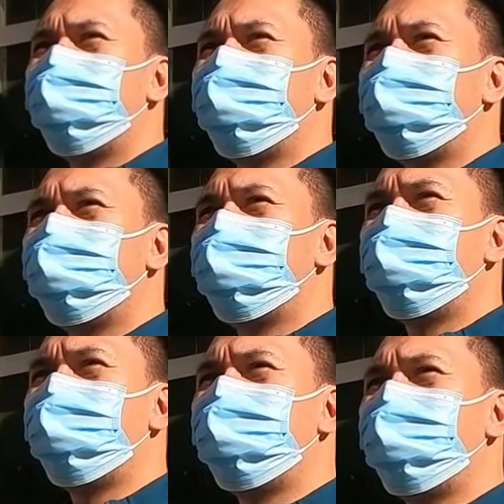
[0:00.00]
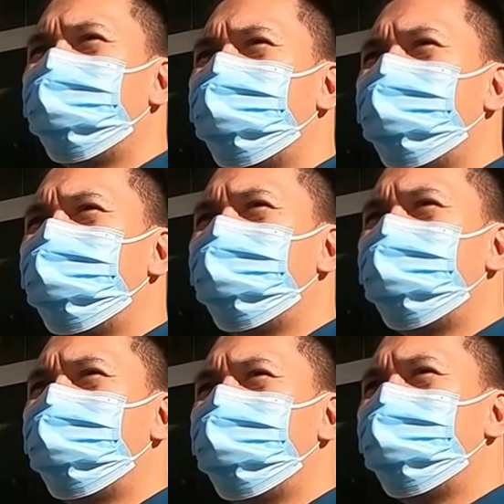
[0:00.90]
And I
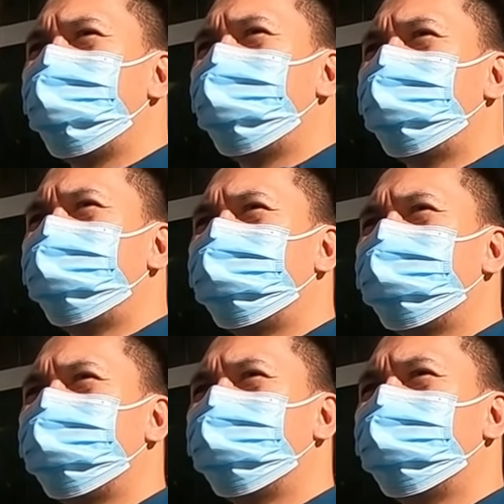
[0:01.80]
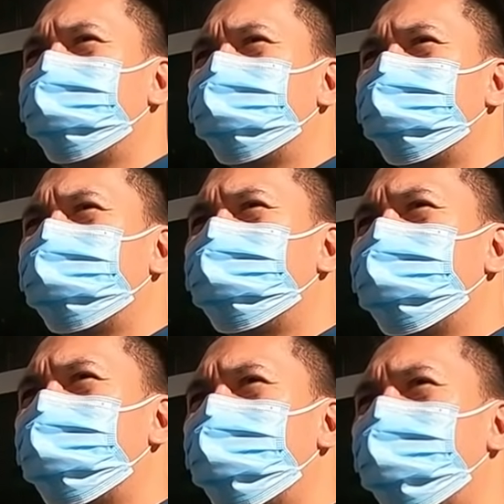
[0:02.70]
personally discovered a lot of
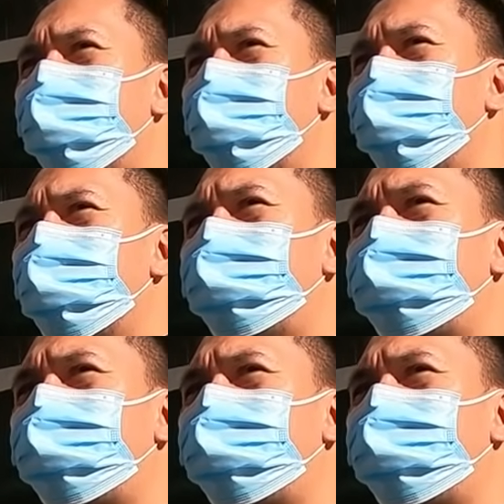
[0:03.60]
fakery,